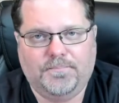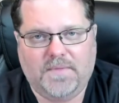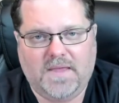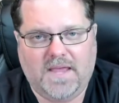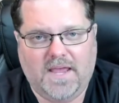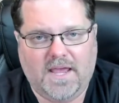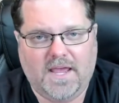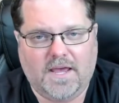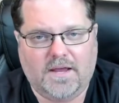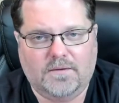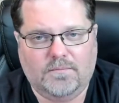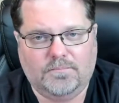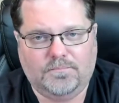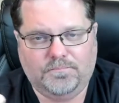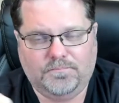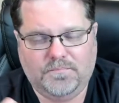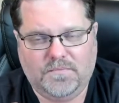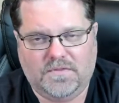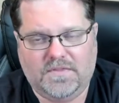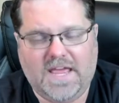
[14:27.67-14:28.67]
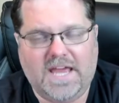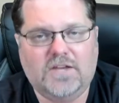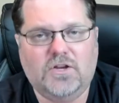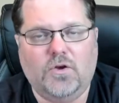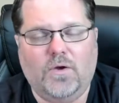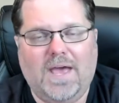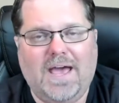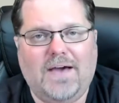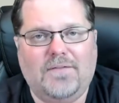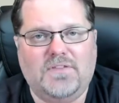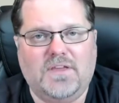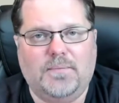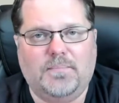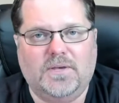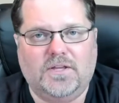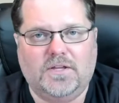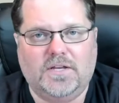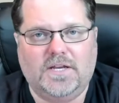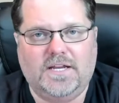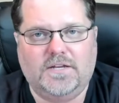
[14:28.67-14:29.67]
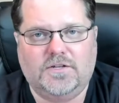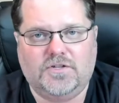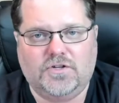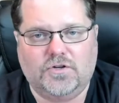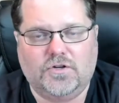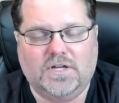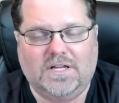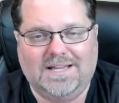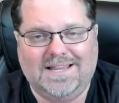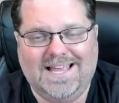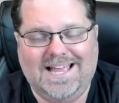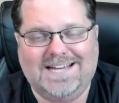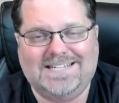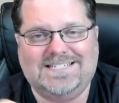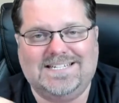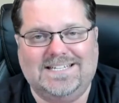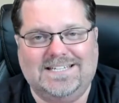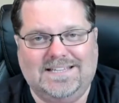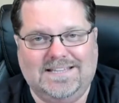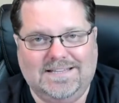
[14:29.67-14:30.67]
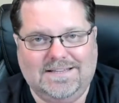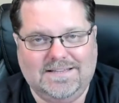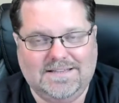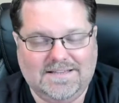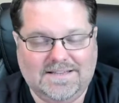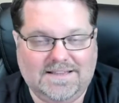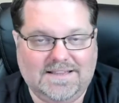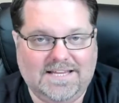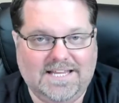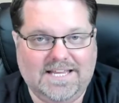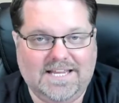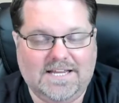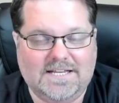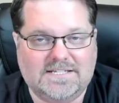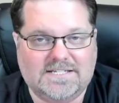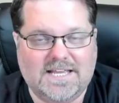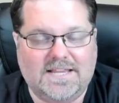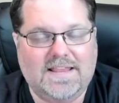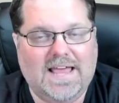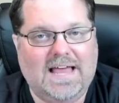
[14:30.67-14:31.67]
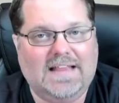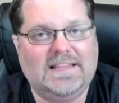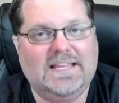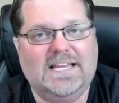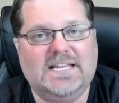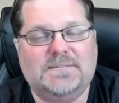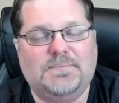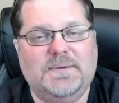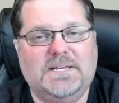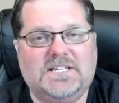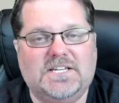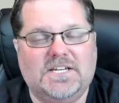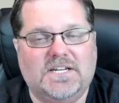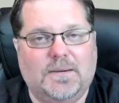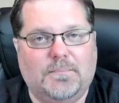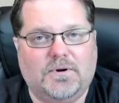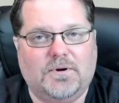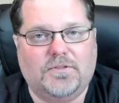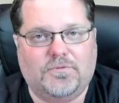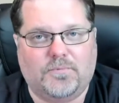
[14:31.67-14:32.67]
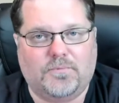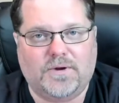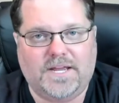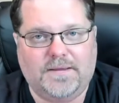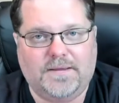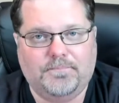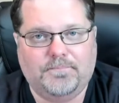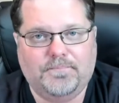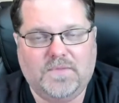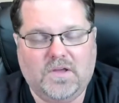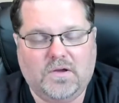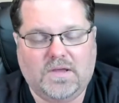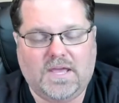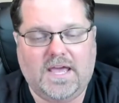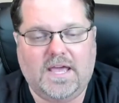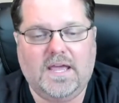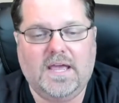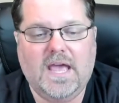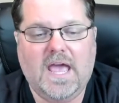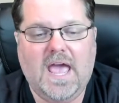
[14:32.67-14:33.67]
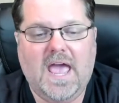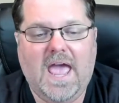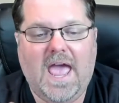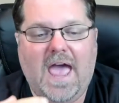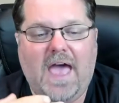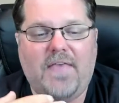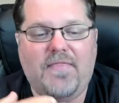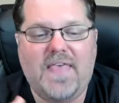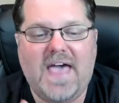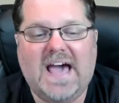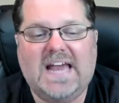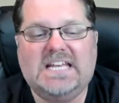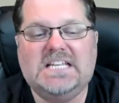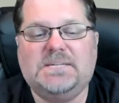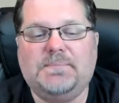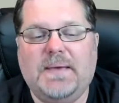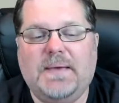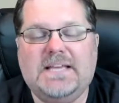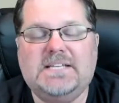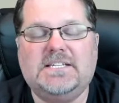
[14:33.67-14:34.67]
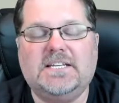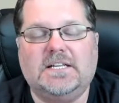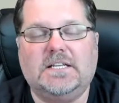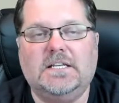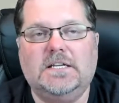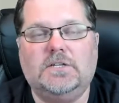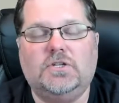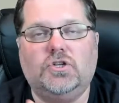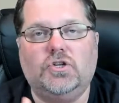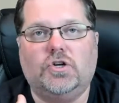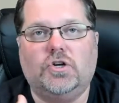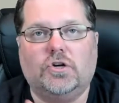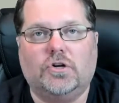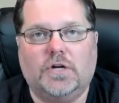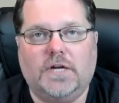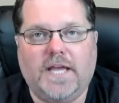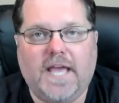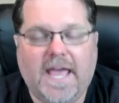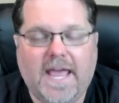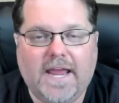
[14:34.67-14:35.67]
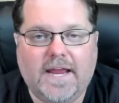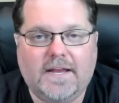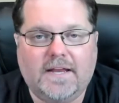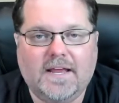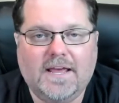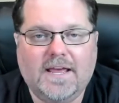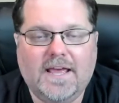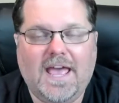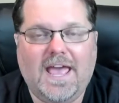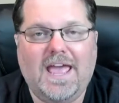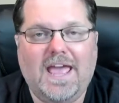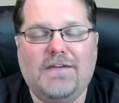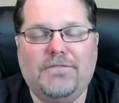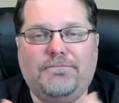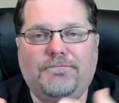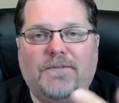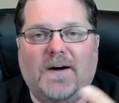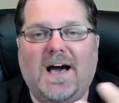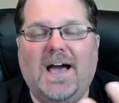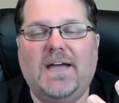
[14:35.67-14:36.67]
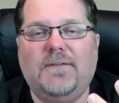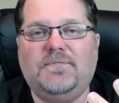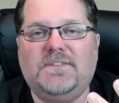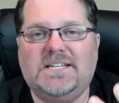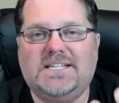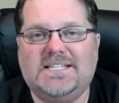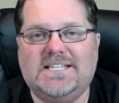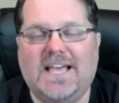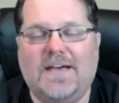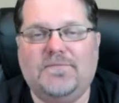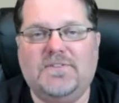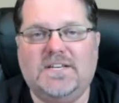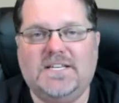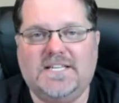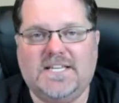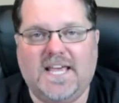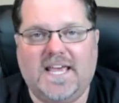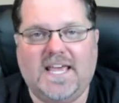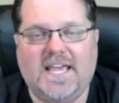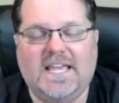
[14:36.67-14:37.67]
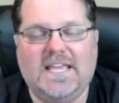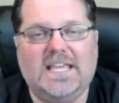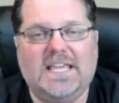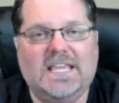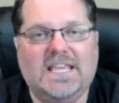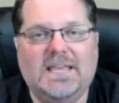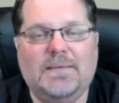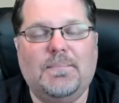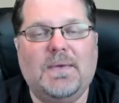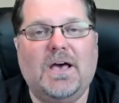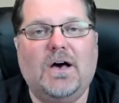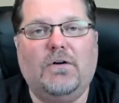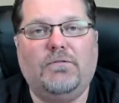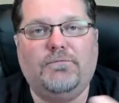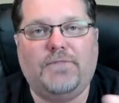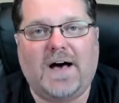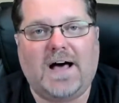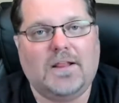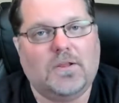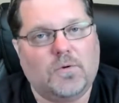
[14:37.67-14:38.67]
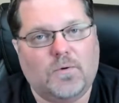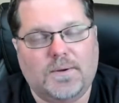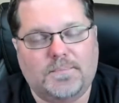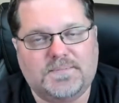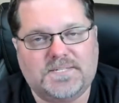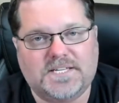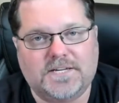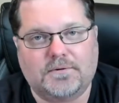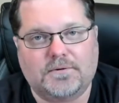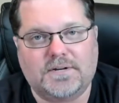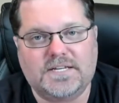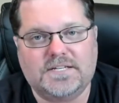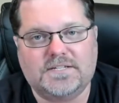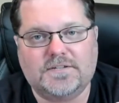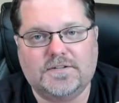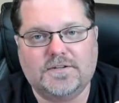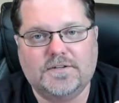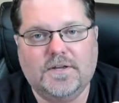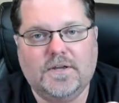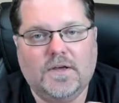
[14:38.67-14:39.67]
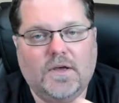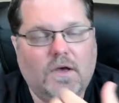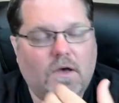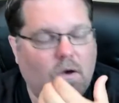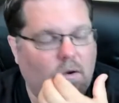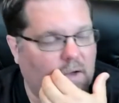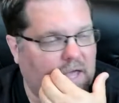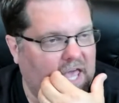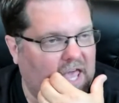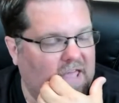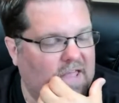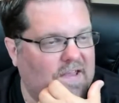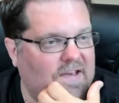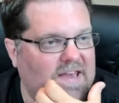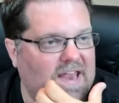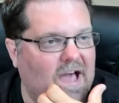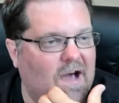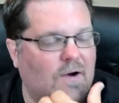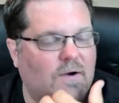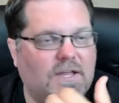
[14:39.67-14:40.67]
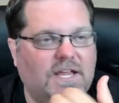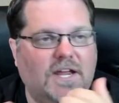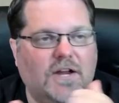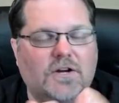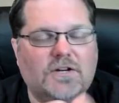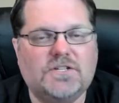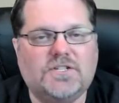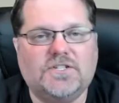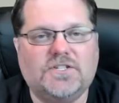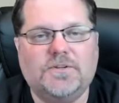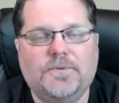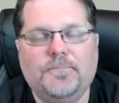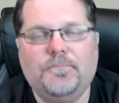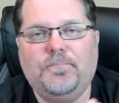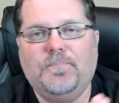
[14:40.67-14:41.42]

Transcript: and then you have the ability to collect leads. And that leads me to number 3. Okay. And that is basically to create a 5 to 7 day email follow-up series. Okay. Now here's